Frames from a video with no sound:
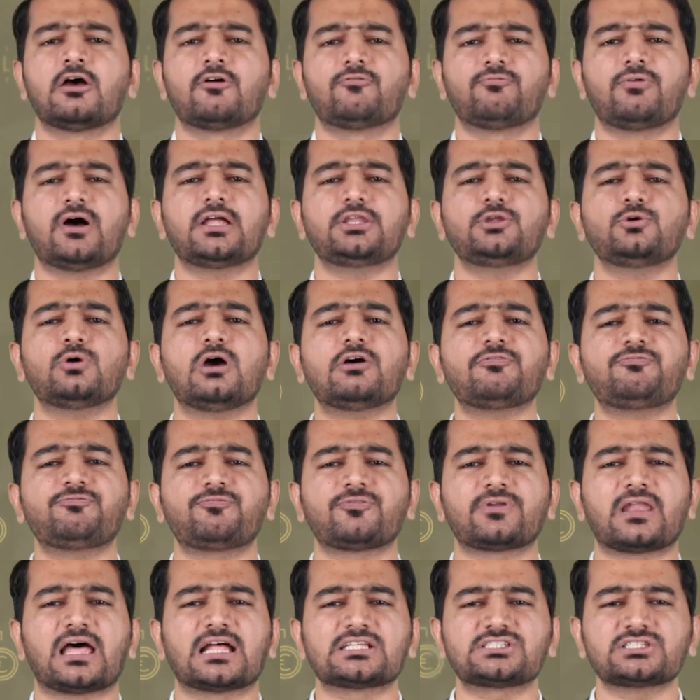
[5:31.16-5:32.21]
When you have
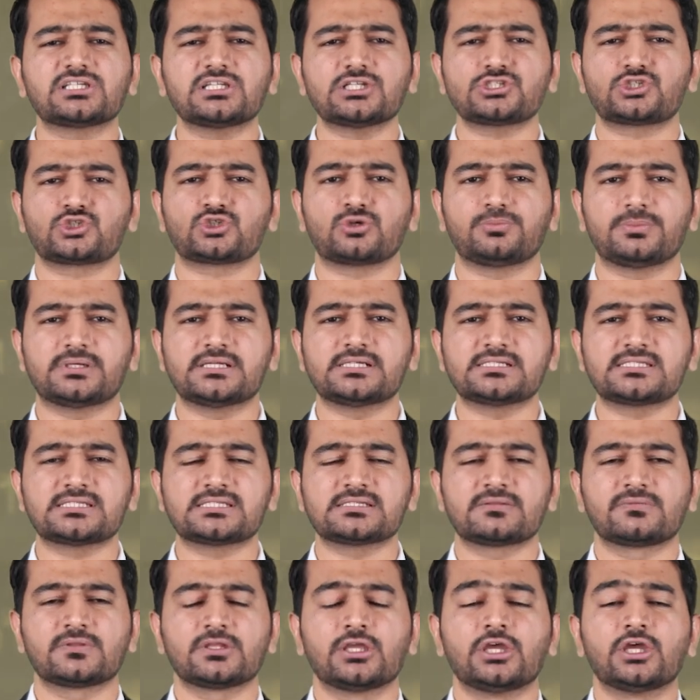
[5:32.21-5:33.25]
financial
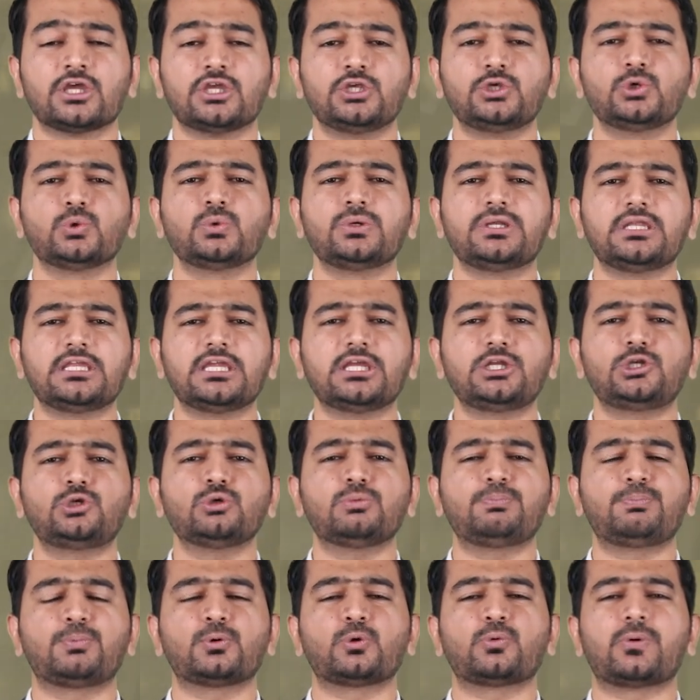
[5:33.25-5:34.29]
instruments, you need
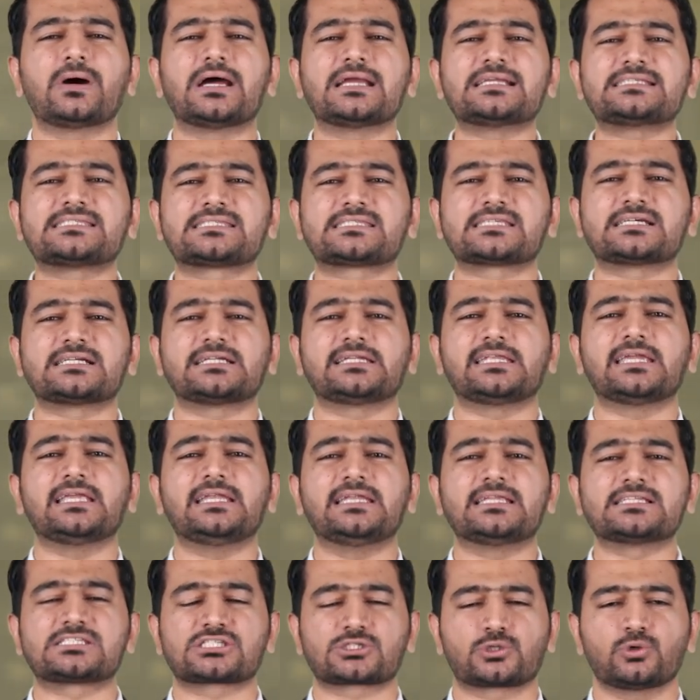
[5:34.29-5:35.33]
to provide
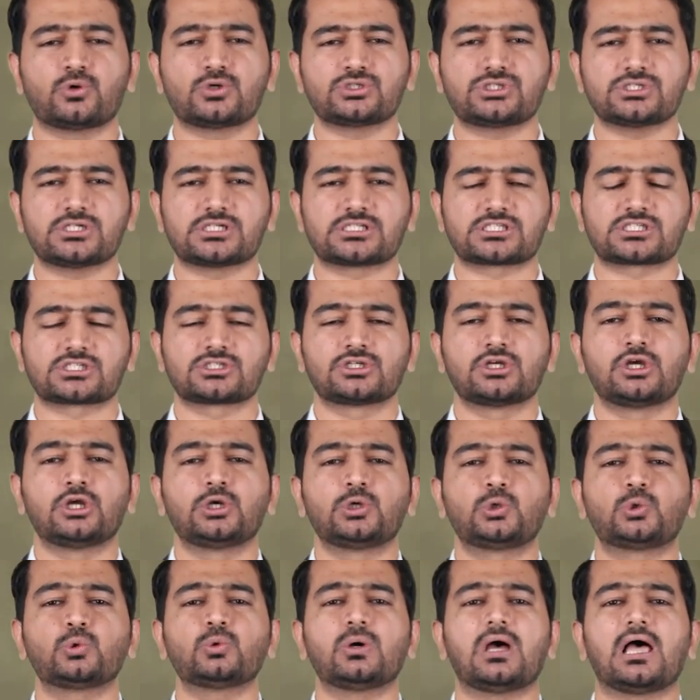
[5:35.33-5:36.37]
certain disclosures
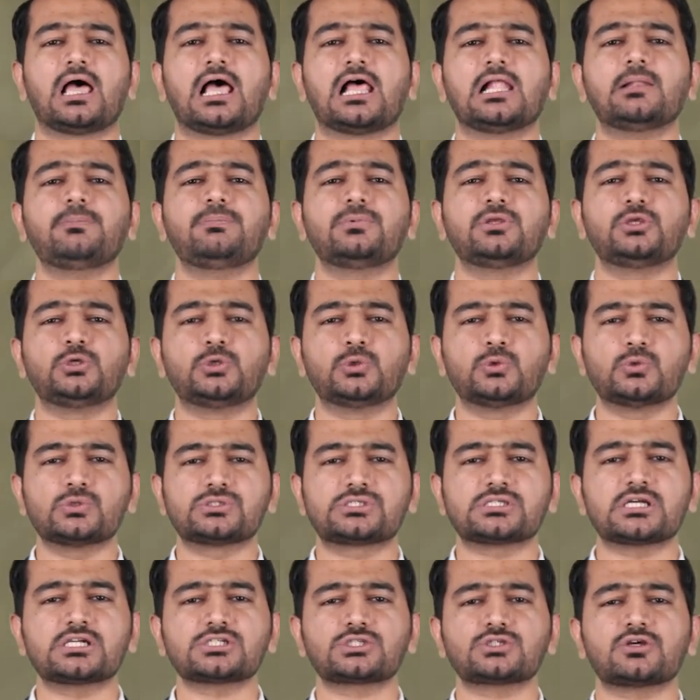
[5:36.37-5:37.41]
to help
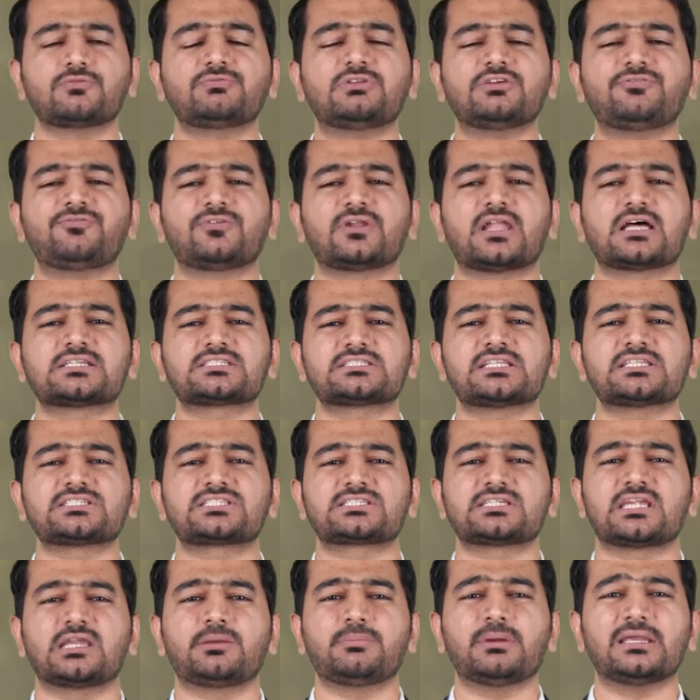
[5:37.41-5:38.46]
users of the financial
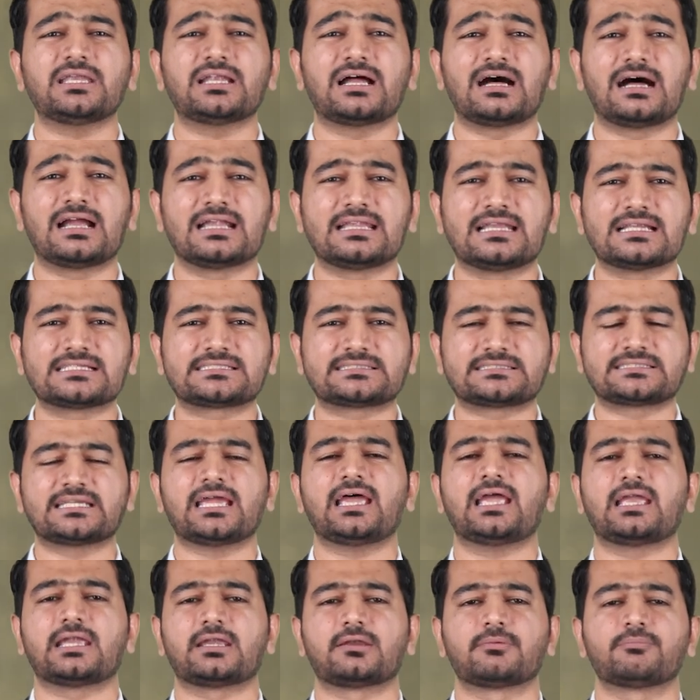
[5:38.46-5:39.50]
statement
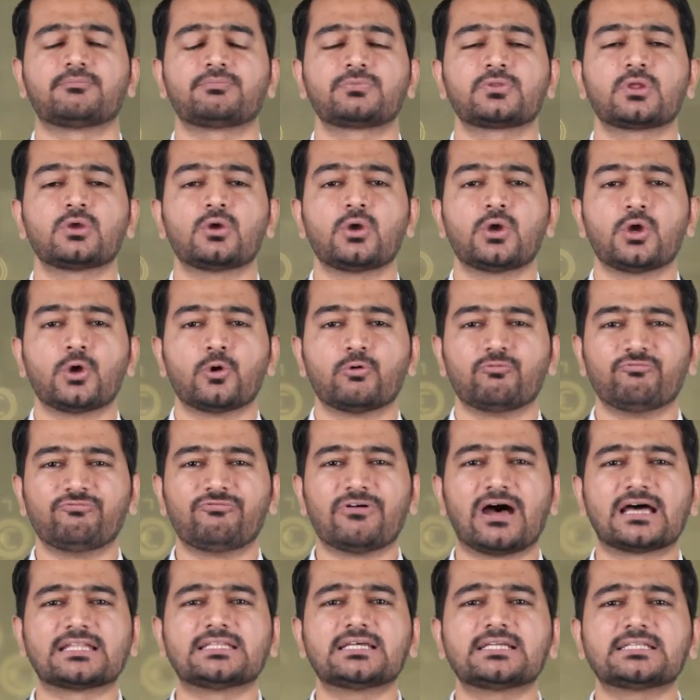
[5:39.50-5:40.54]
understand
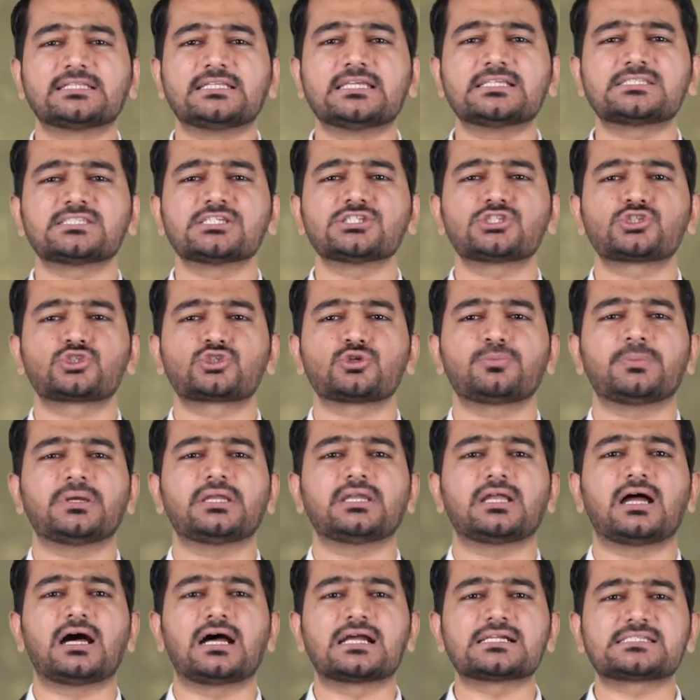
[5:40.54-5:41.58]
whether these
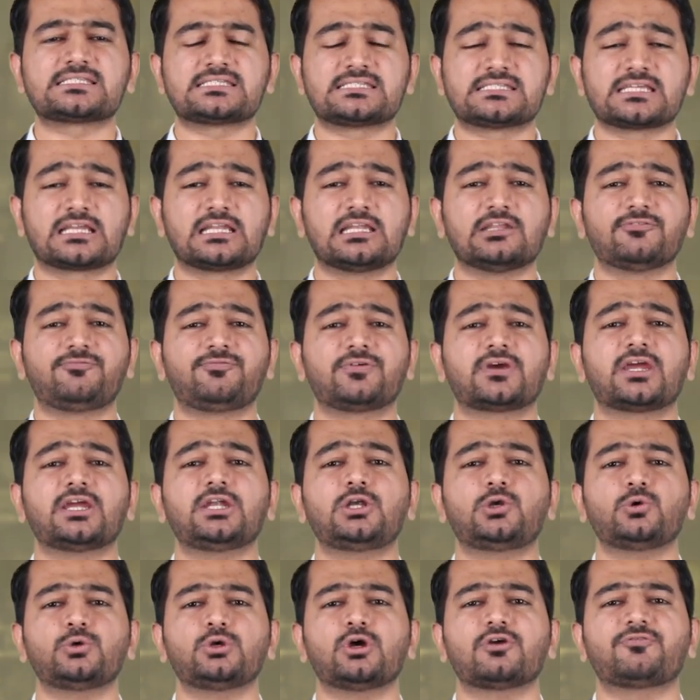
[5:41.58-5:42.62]
instruments are
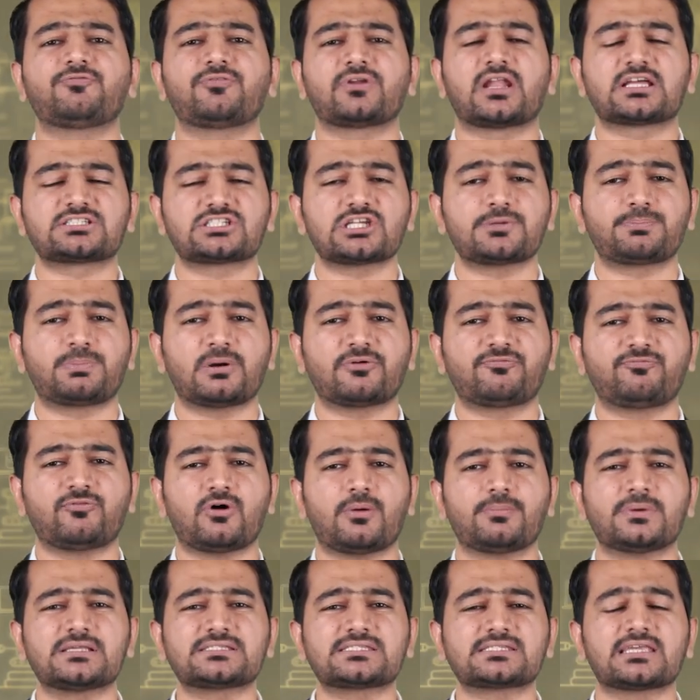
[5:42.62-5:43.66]
significant to your financial
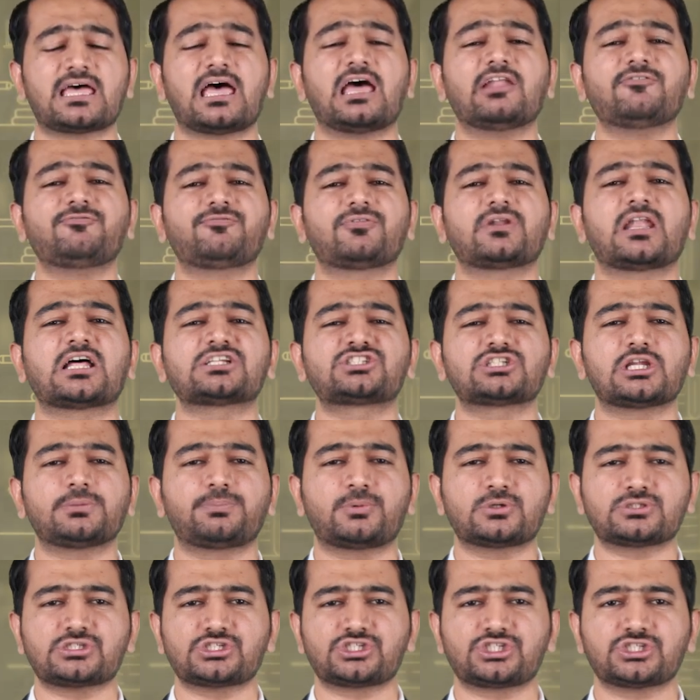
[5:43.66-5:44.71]
performance and financial
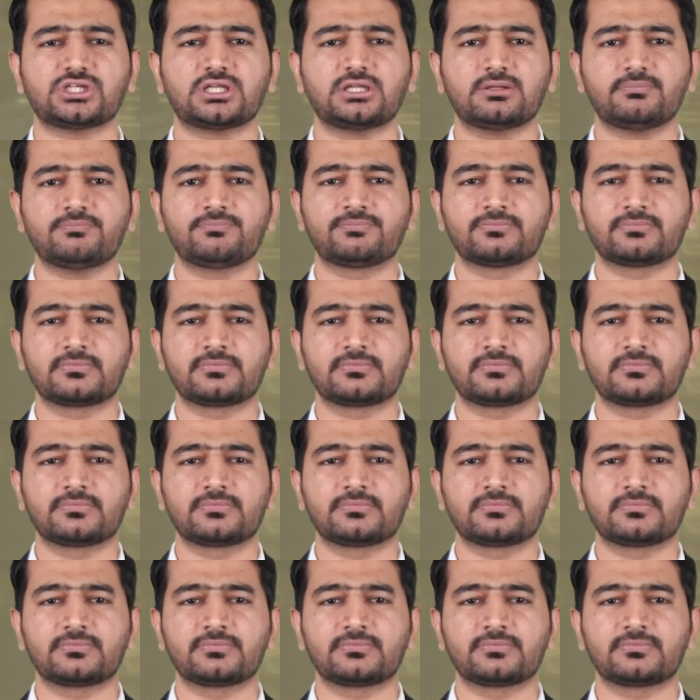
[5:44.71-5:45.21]
position.